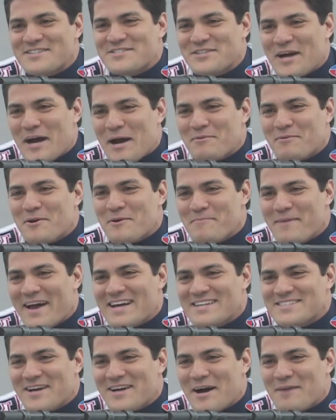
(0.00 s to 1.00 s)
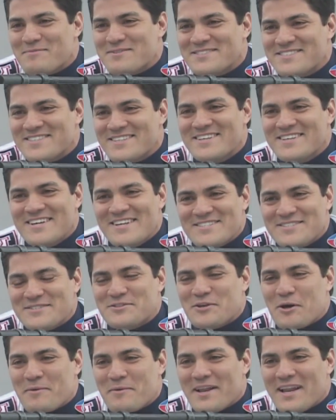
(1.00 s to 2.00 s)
joining ESPN as a commentator,